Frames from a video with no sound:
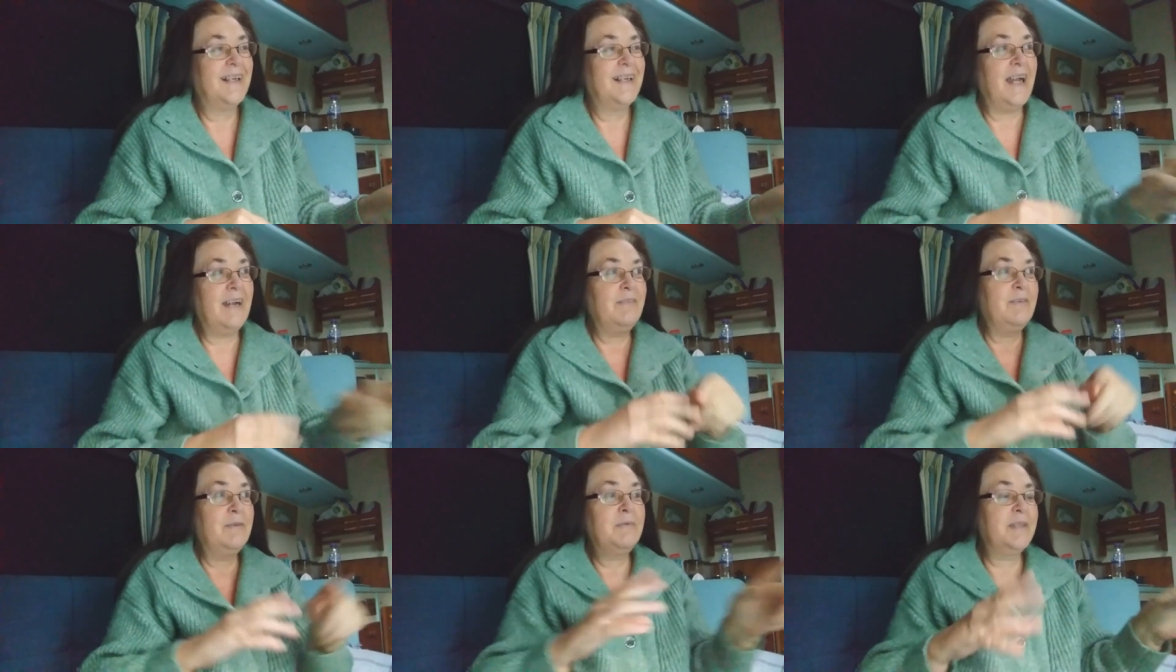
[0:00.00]

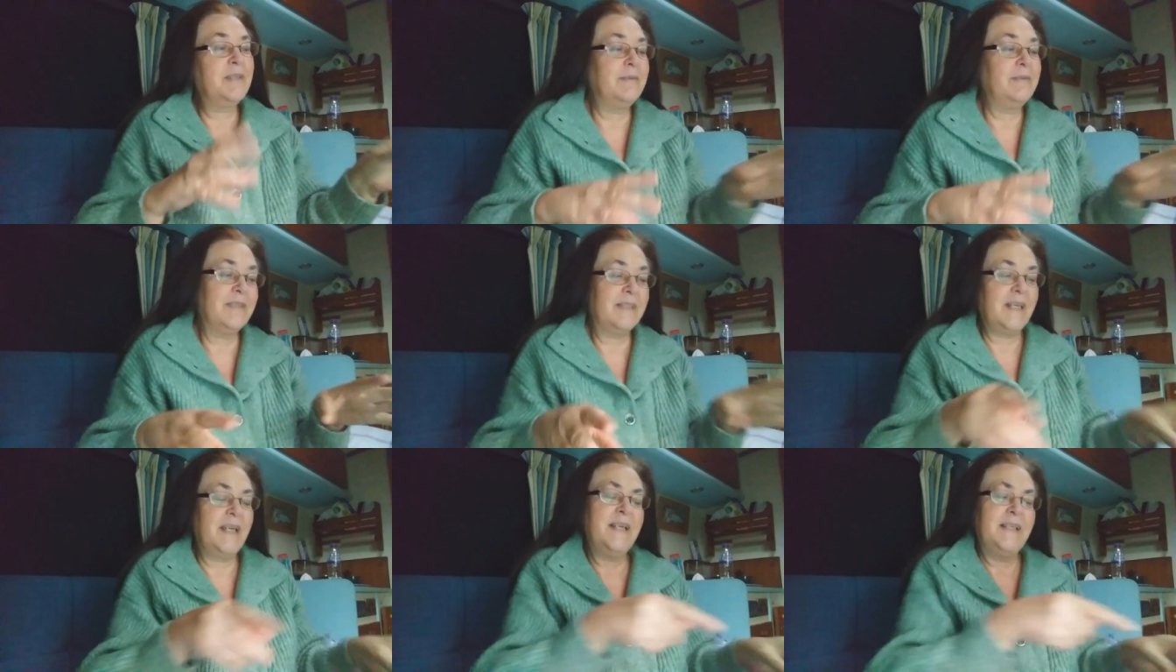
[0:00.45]
Everybody
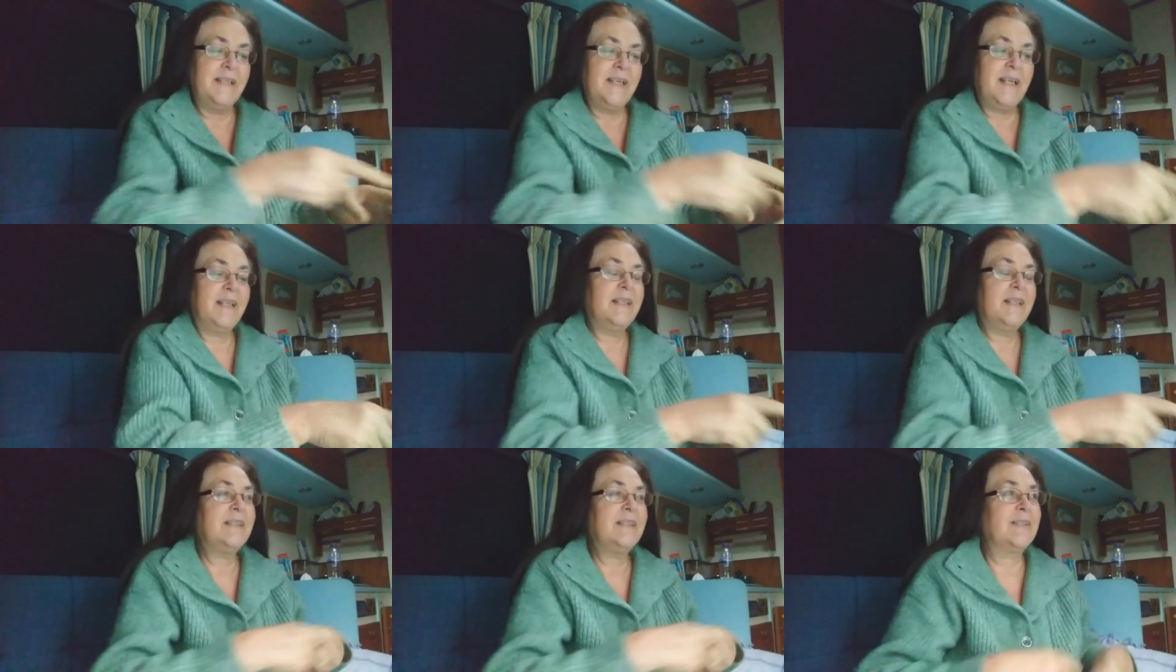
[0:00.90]
was saying,
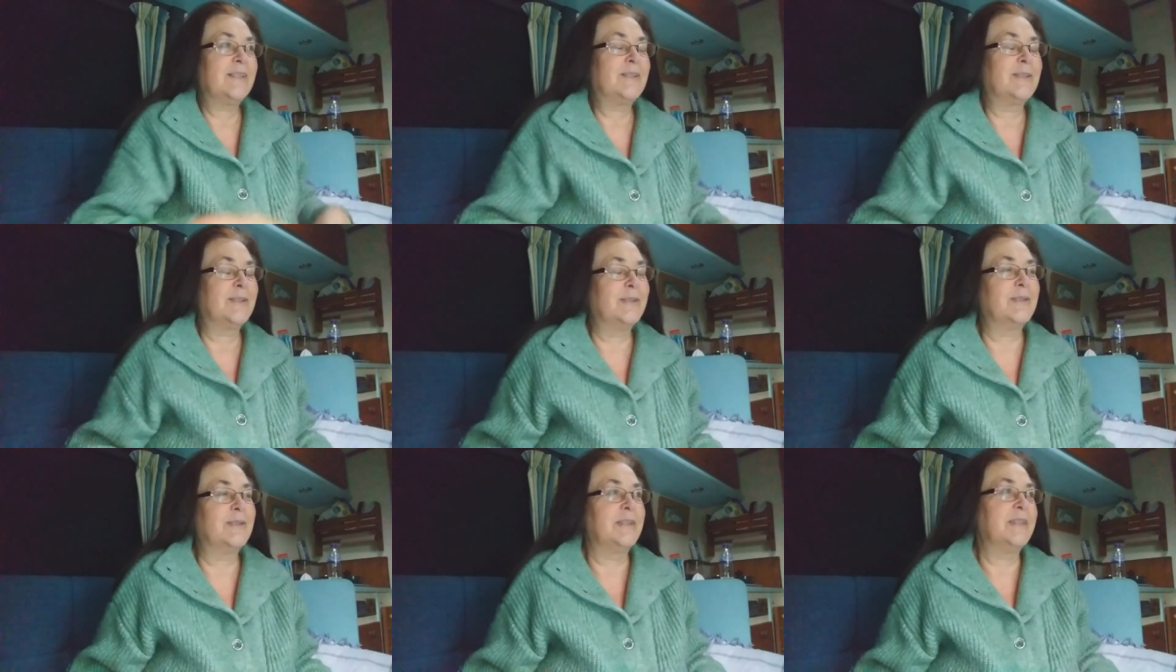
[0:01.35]
yeah, that's the
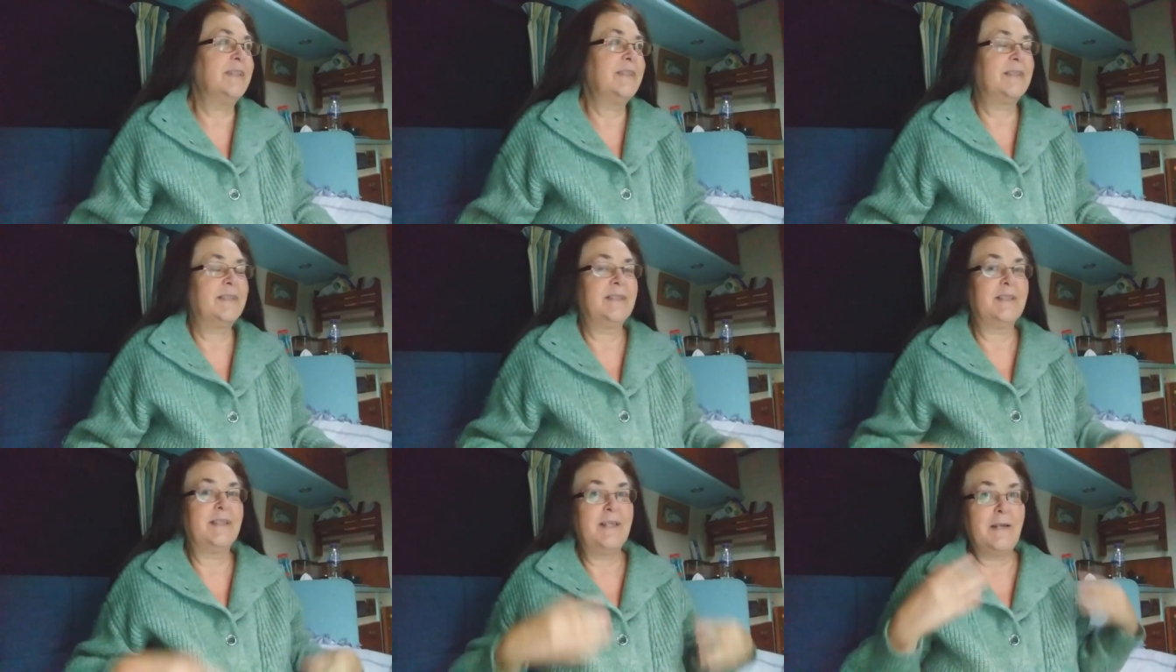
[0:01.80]

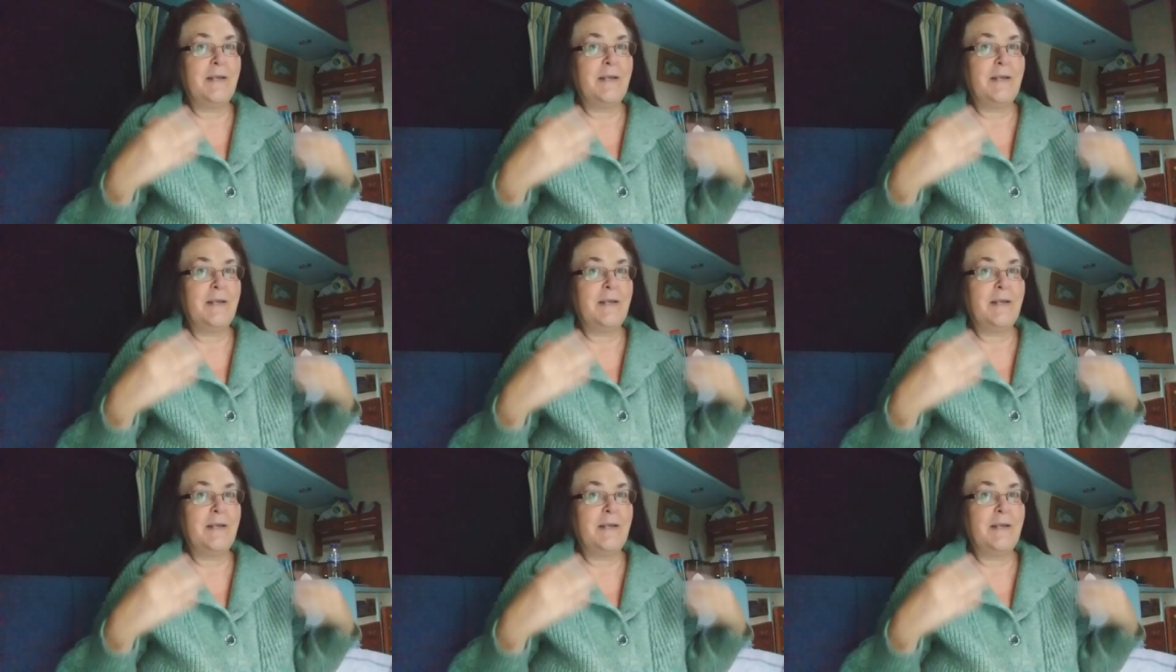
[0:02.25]
shortest.